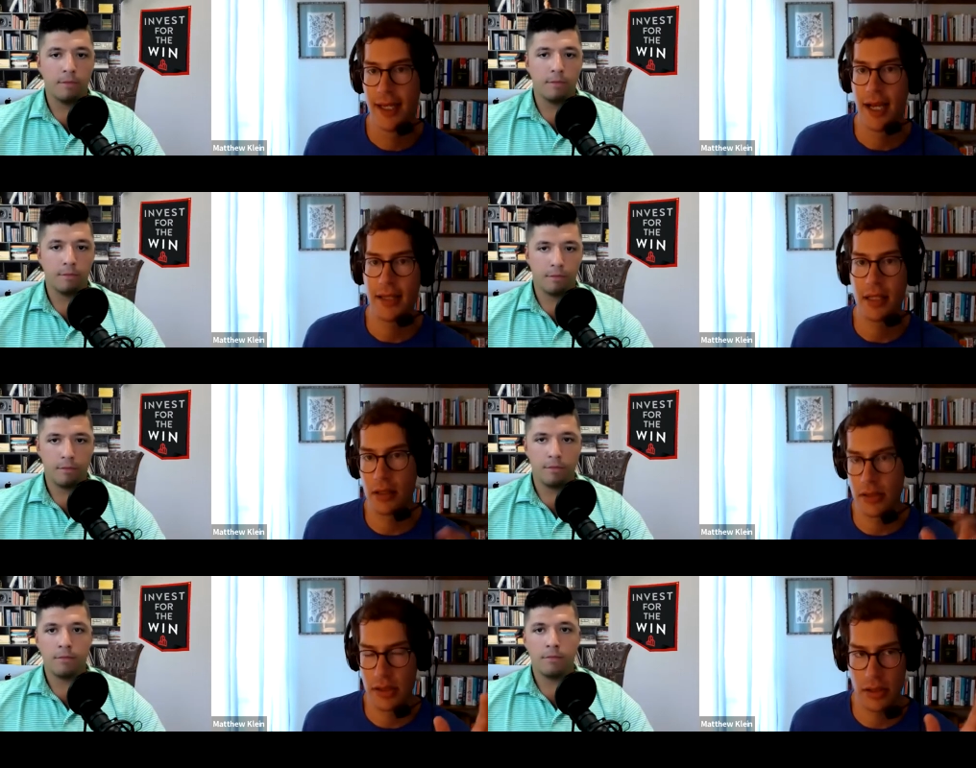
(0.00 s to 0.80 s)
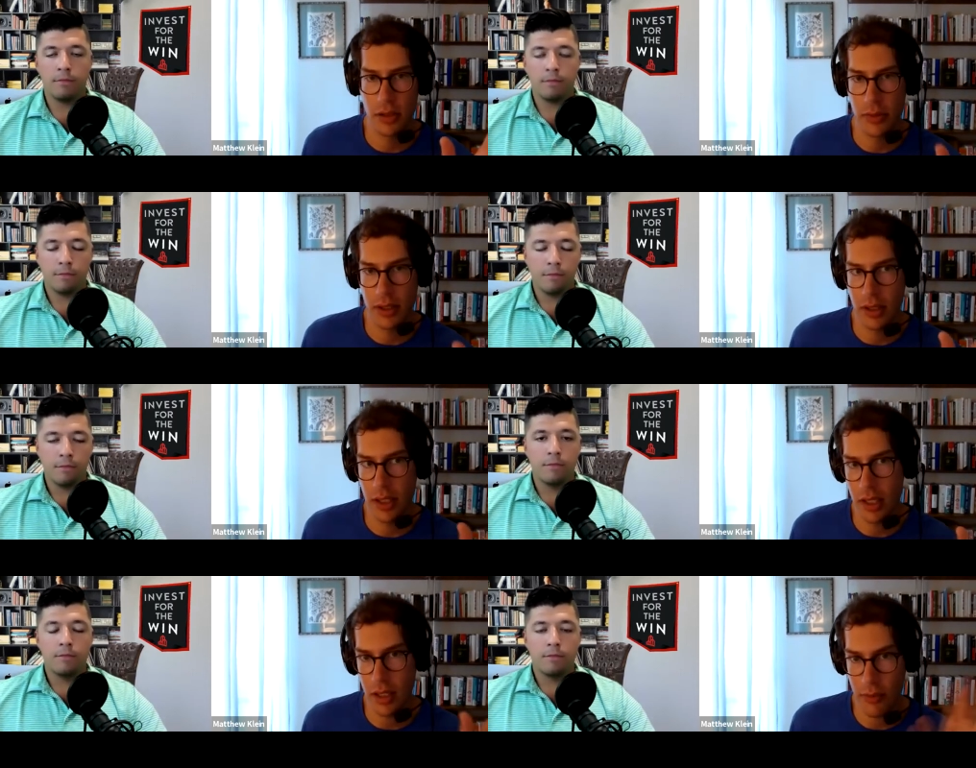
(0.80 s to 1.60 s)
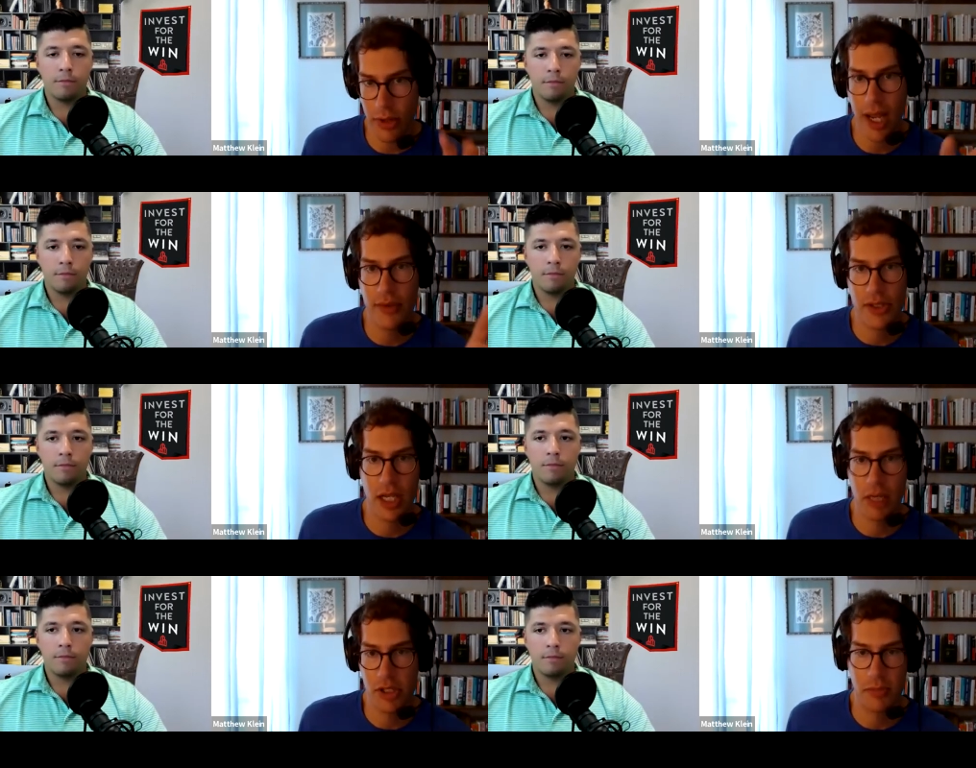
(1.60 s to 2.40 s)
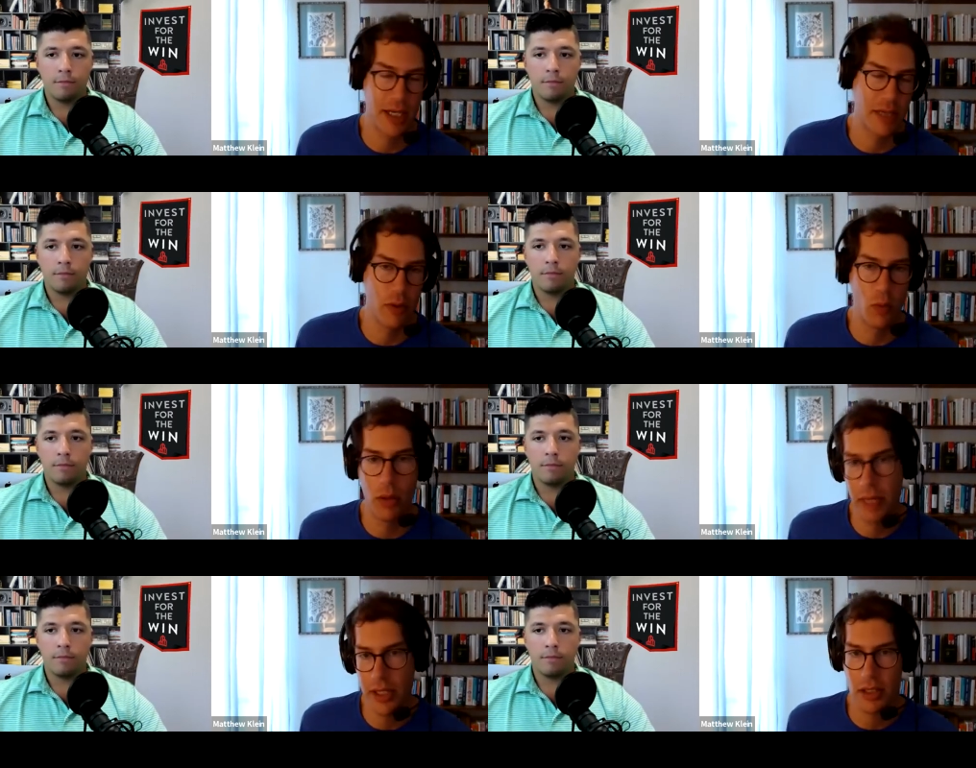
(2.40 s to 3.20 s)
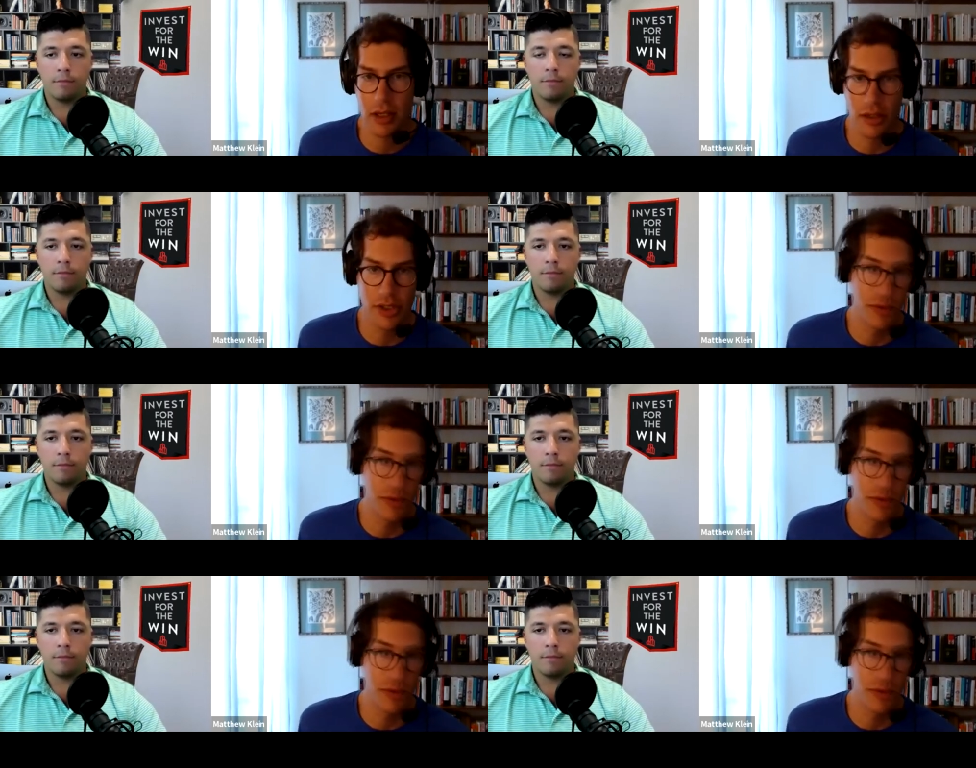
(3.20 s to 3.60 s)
Speaker 1: I think there's, you know, we, if we have this kind of perspective on what makes a currency